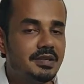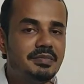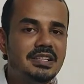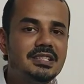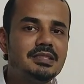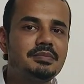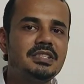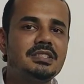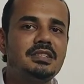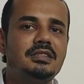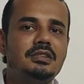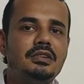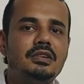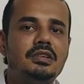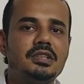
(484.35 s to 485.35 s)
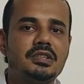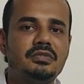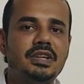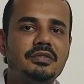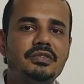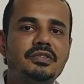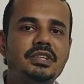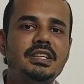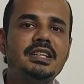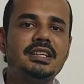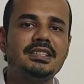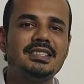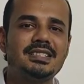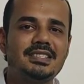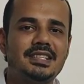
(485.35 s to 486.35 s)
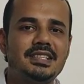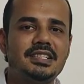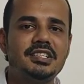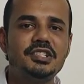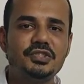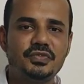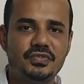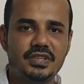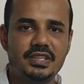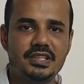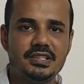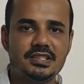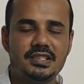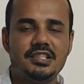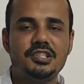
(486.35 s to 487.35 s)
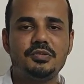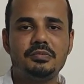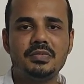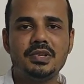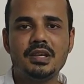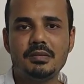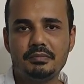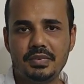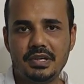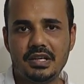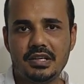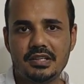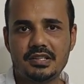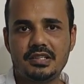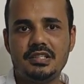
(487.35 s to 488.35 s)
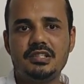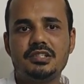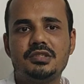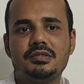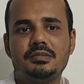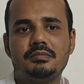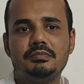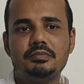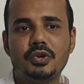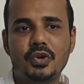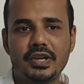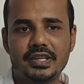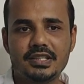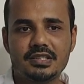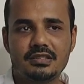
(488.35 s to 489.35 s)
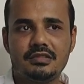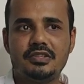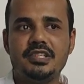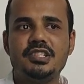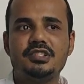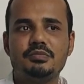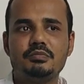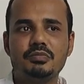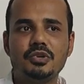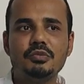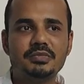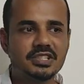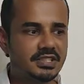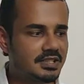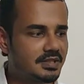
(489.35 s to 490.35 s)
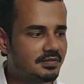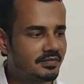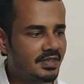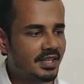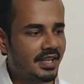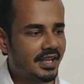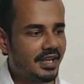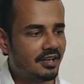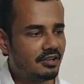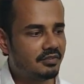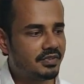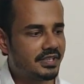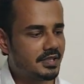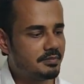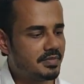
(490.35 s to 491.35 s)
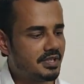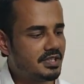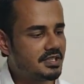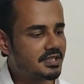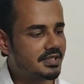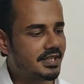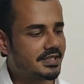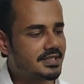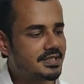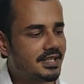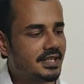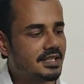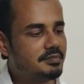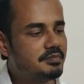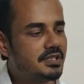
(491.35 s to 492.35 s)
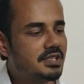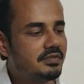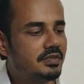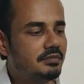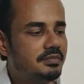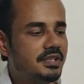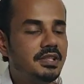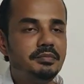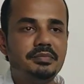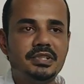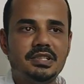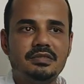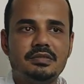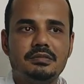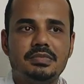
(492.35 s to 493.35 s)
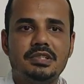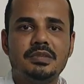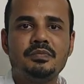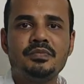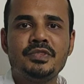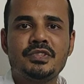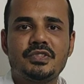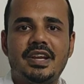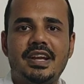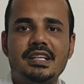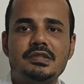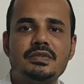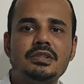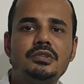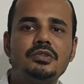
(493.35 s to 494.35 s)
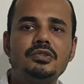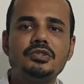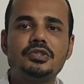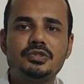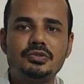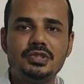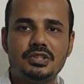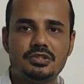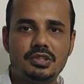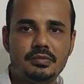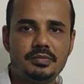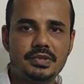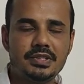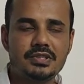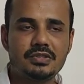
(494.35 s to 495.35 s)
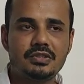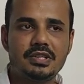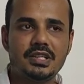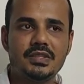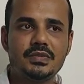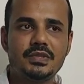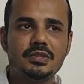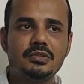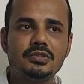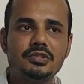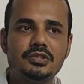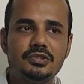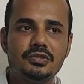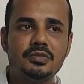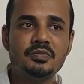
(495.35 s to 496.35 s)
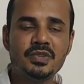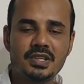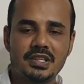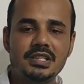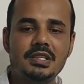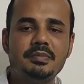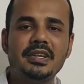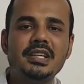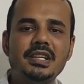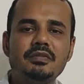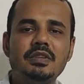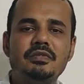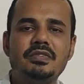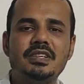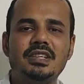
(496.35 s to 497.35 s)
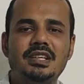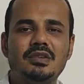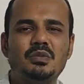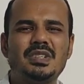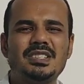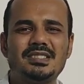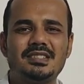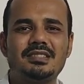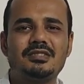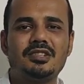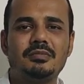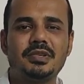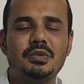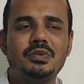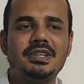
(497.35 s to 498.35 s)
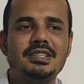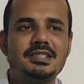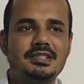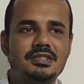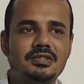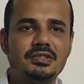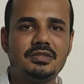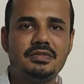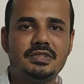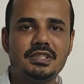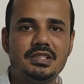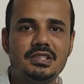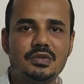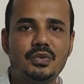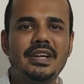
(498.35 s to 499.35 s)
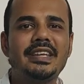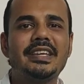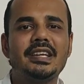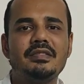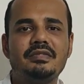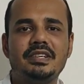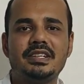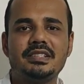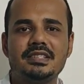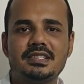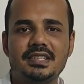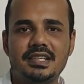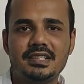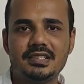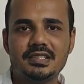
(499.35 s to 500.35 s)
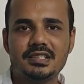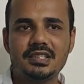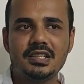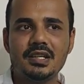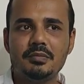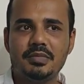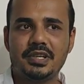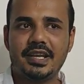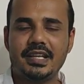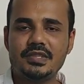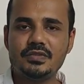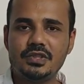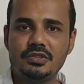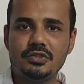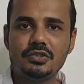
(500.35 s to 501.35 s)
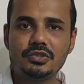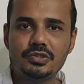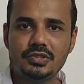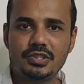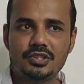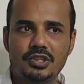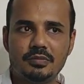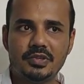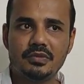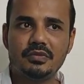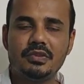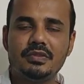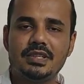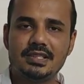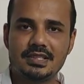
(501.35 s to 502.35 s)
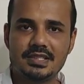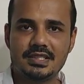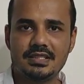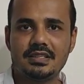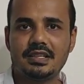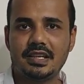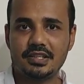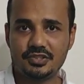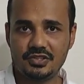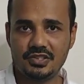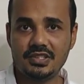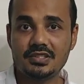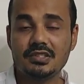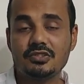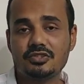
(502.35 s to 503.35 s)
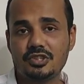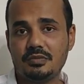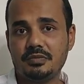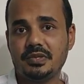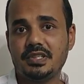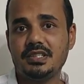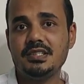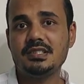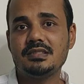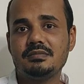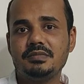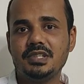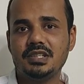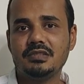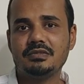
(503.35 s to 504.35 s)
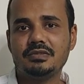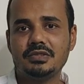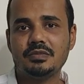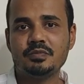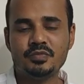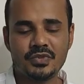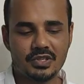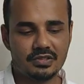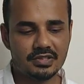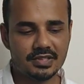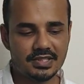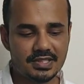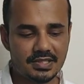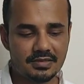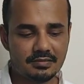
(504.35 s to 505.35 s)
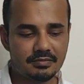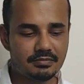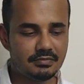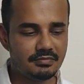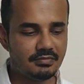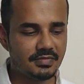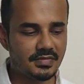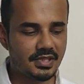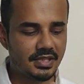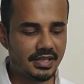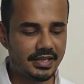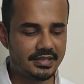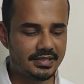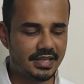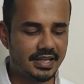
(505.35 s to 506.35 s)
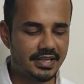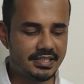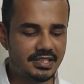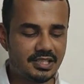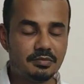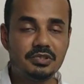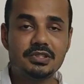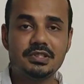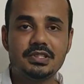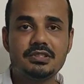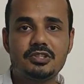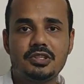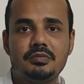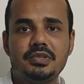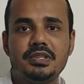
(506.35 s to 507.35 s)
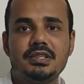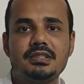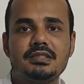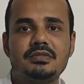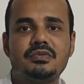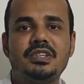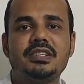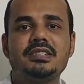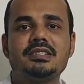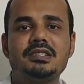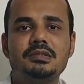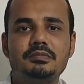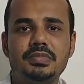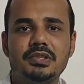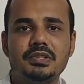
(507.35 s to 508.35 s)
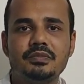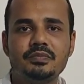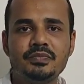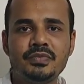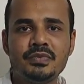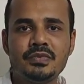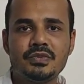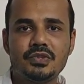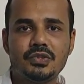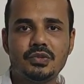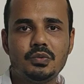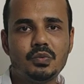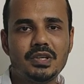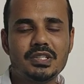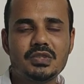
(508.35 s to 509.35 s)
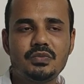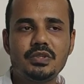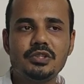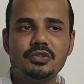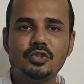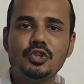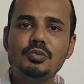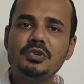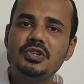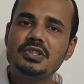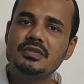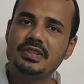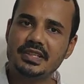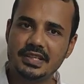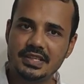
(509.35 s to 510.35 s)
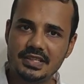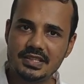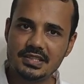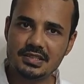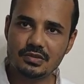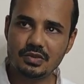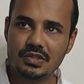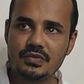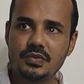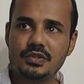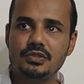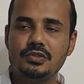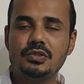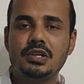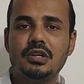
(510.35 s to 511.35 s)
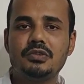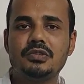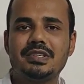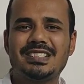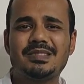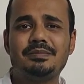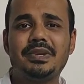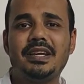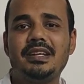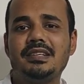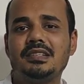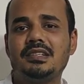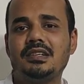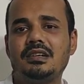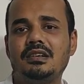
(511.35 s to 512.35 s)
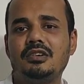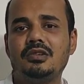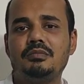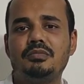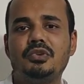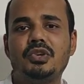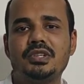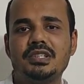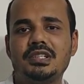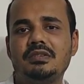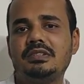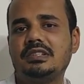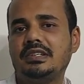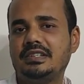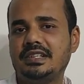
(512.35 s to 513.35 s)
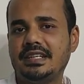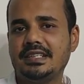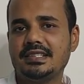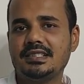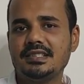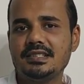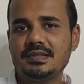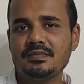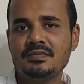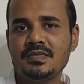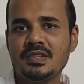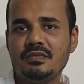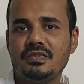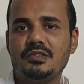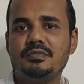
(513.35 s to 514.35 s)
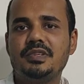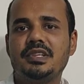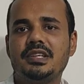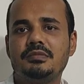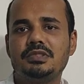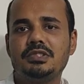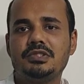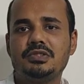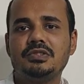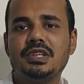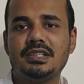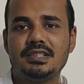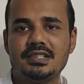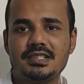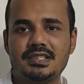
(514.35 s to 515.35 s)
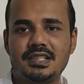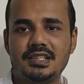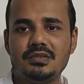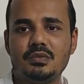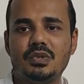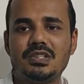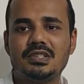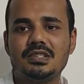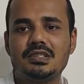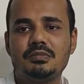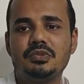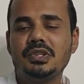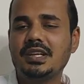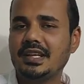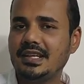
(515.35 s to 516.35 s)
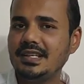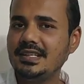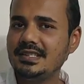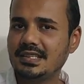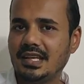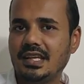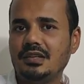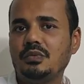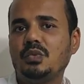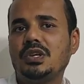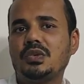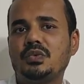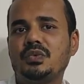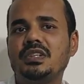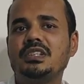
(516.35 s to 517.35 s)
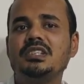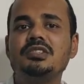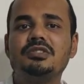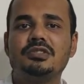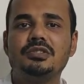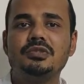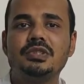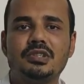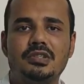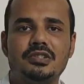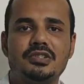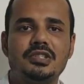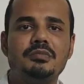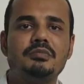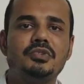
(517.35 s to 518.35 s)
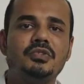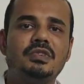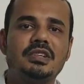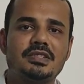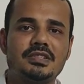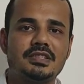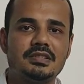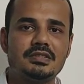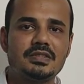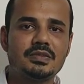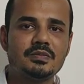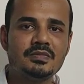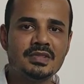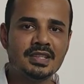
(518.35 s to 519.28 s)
Immense means a lot. We have to really understand each phase, each part, each point, or each moment of an image that is unbelievably believable. So as we go through the topics, or as we go through, in the beginning we'll feel like, what is this topic? Why is it so difficult? Why can't we understand it? But as we go through the topic, we will understand that actually this topic is meaningful, or the idea about this topic is very simple. So once we know about different ideas, or once we know how to expand or broaden our horizons, we'll be able to understand what this book has and what we need to do in order to improve ourselves.